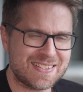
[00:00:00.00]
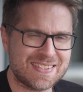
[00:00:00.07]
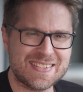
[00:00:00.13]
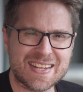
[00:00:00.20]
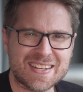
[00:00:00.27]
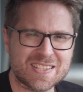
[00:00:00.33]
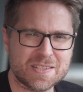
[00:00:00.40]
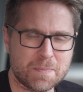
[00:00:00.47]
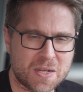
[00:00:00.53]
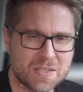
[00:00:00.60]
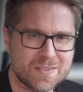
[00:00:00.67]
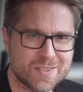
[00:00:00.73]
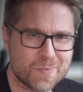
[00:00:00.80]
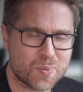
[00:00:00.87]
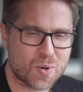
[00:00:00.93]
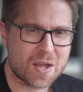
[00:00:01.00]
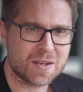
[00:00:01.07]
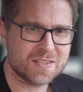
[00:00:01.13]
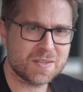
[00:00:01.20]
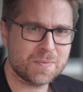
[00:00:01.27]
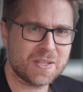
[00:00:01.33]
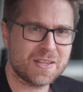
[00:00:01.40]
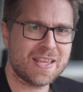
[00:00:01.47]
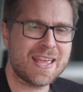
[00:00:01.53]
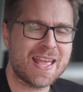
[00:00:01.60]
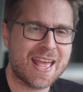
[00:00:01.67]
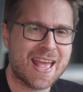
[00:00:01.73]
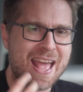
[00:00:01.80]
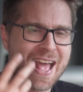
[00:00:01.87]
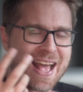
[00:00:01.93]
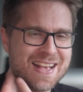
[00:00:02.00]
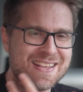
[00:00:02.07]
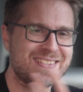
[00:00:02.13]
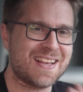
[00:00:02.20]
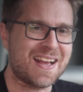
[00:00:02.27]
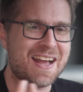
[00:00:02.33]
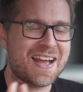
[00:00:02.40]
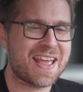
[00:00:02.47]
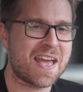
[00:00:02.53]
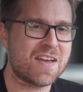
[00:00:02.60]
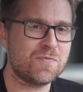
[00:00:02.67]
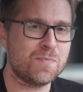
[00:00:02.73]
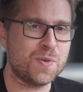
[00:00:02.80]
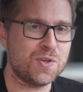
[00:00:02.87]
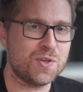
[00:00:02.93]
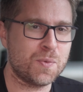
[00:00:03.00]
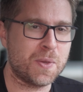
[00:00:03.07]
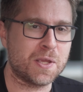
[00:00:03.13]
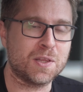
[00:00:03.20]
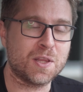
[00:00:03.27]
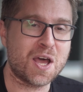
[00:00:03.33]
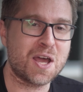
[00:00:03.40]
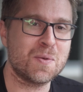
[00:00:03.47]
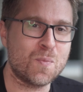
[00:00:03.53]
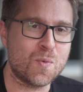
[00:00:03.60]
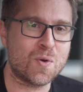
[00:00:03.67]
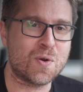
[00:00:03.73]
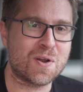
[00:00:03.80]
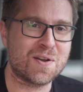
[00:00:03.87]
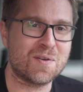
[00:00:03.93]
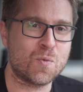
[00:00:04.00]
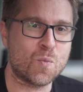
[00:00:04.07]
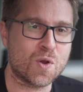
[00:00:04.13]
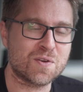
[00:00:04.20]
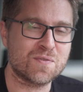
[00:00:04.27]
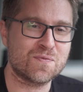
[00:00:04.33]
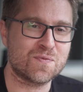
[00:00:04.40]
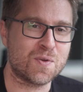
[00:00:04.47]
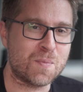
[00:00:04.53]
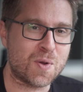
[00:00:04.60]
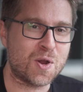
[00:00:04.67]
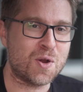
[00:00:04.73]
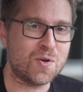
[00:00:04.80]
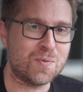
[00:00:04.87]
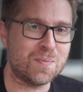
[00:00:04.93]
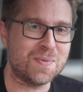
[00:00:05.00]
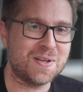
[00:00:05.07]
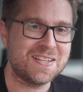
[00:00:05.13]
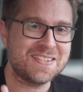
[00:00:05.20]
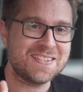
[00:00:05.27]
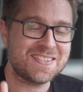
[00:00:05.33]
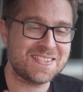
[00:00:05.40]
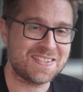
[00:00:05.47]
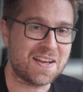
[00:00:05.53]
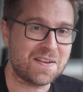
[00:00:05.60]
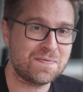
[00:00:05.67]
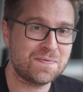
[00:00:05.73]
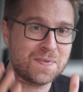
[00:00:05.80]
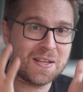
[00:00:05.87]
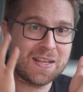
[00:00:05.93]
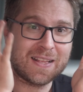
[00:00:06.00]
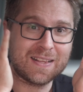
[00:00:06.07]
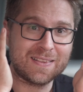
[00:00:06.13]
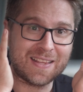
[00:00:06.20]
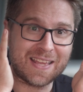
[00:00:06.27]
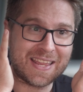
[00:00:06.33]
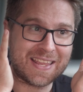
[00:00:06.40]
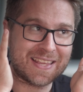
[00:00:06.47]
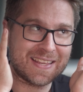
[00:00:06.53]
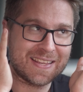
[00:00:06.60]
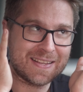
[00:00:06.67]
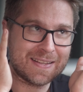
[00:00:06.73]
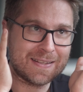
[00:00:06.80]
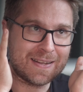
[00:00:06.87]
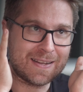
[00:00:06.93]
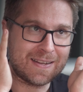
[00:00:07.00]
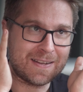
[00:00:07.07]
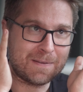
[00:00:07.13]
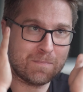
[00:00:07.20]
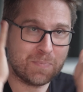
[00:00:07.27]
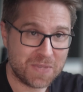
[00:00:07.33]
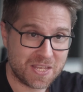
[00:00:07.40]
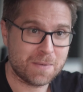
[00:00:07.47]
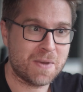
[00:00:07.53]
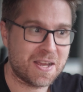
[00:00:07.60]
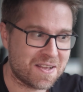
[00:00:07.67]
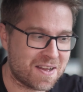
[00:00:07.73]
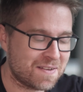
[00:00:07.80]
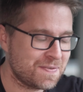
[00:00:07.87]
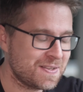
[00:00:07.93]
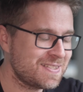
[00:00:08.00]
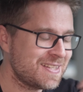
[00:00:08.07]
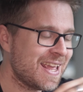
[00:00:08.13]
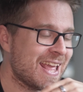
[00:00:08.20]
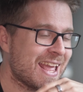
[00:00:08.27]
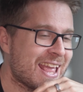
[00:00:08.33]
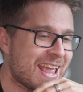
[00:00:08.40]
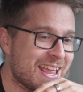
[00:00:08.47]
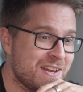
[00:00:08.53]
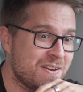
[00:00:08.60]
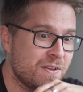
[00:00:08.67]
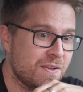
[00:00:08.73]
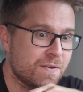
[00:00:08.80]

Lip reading: 6 months approximately, as I have been doing a lot more work from home stuff like in my office. And